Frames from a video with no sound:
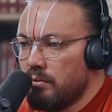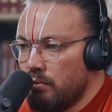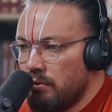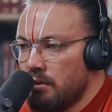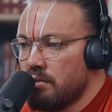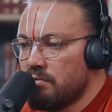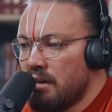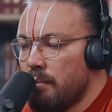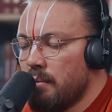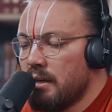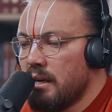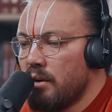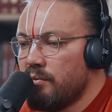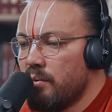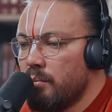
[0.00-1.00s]
you're describing
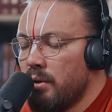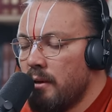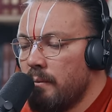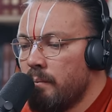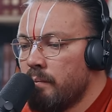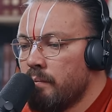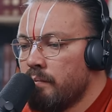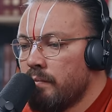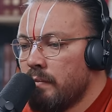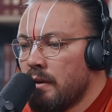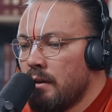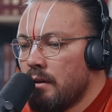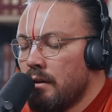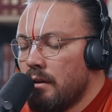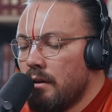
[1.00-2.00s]
now for me,
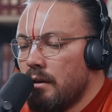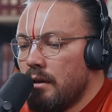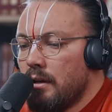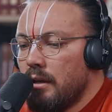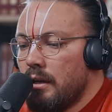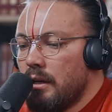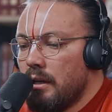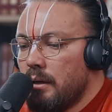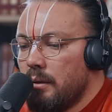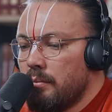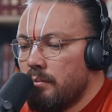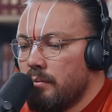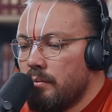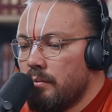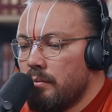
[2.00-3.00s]

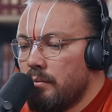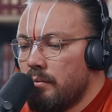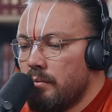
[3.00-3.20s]
um,